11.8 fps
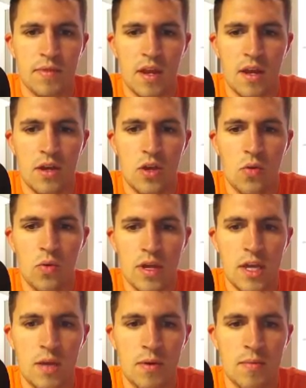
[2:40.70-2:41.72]
you want to
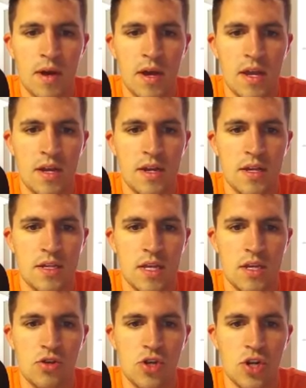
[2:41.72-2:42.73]
keep in mind is that
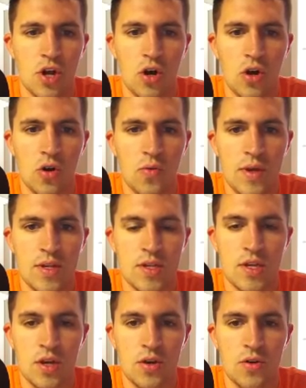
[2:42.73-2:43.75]
you should always
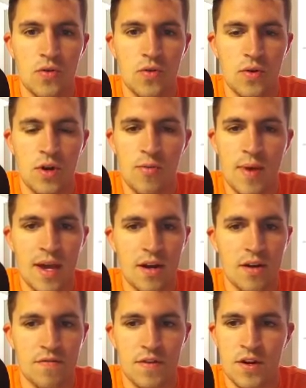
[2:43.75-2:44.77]
go, no matter
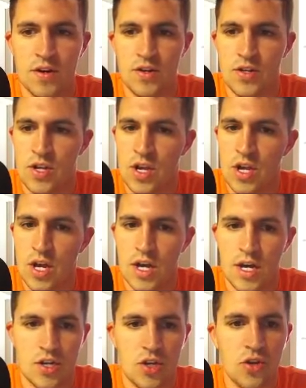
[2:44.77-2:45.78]
if there's
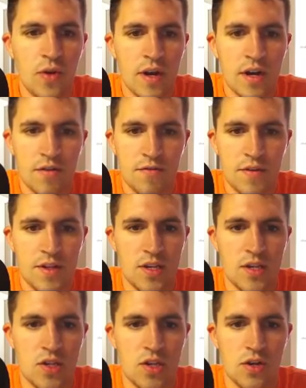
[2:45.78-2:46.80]
two air
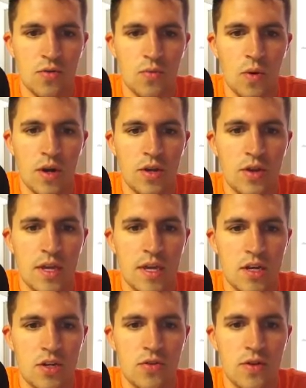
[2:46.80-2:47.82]
defenses to where you can
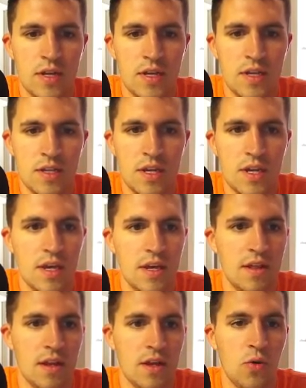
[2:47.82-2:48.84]
get to it easily, and
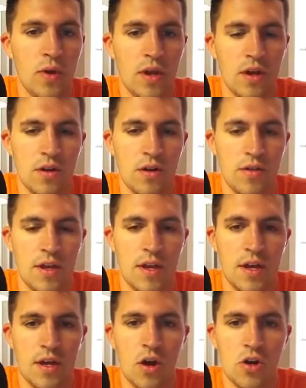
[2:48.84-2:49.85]

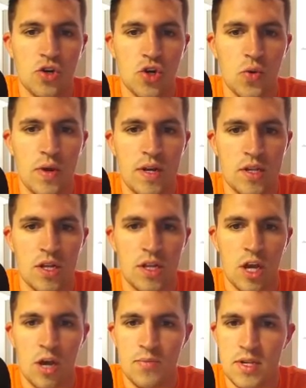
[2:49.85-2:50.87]
the Archer Queen is on the
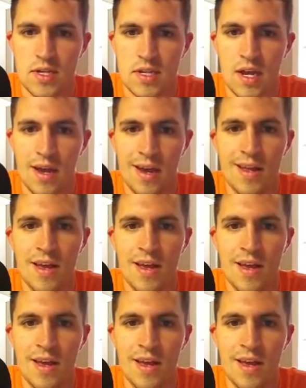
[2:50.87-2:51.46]
opposite side.